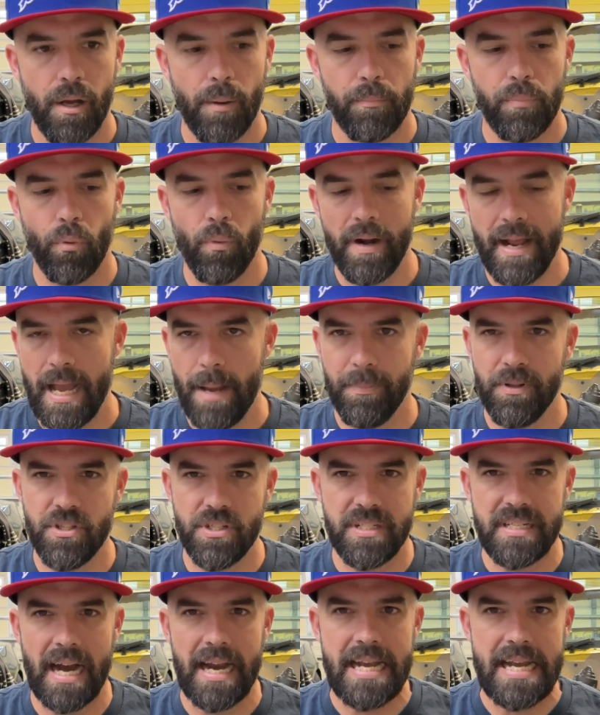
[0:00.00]
But what happens
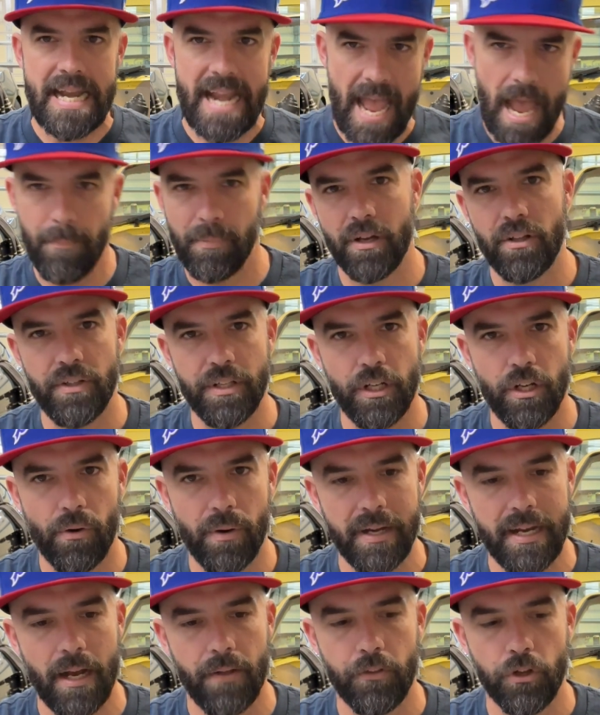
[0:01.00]
dynamically
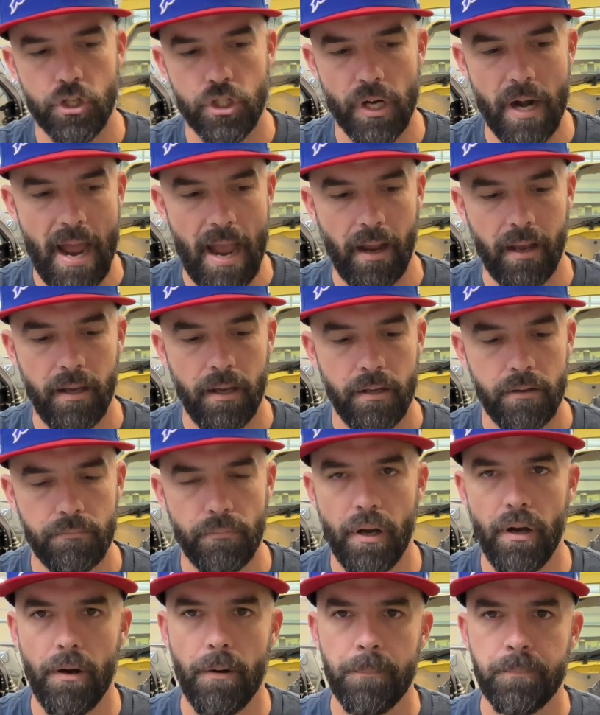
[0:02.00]
going down the track?
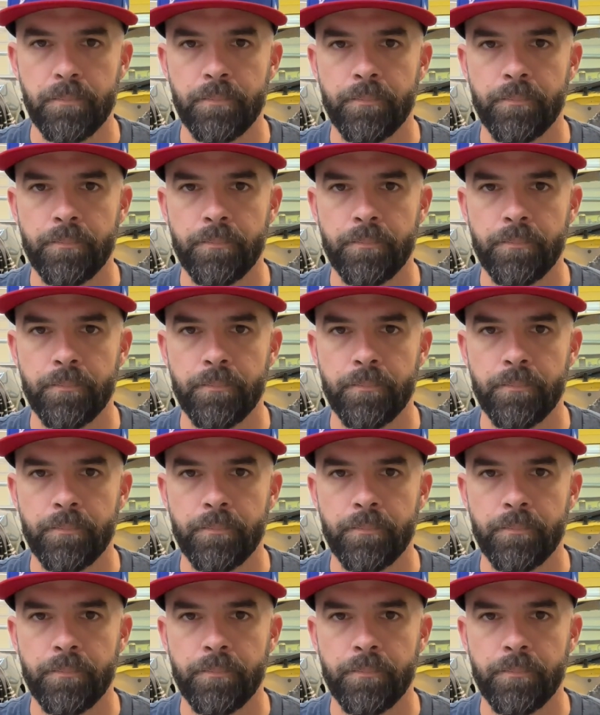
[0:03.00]
Well,